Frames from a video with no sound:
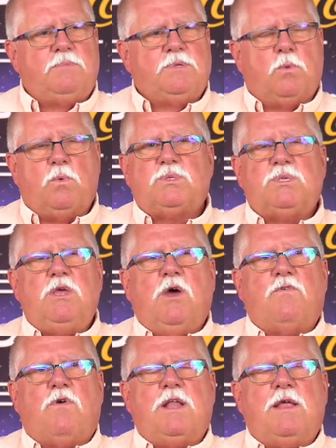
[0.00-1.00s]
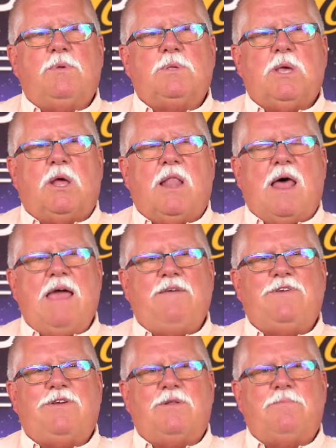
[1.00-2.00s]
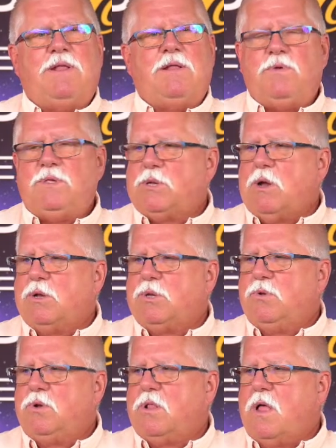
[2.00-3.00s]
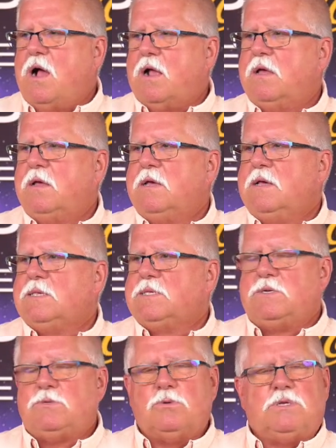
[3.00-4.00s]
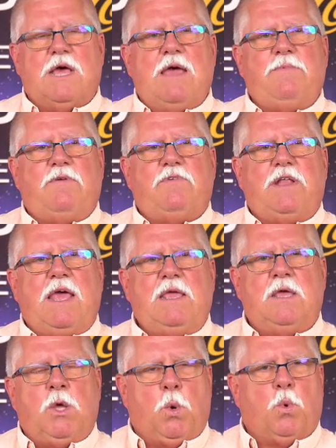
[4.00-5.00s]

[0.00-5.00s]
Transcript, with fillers: So we'll see you over on Amazon Live here in a minute. We start at two o'clock Central Time every day.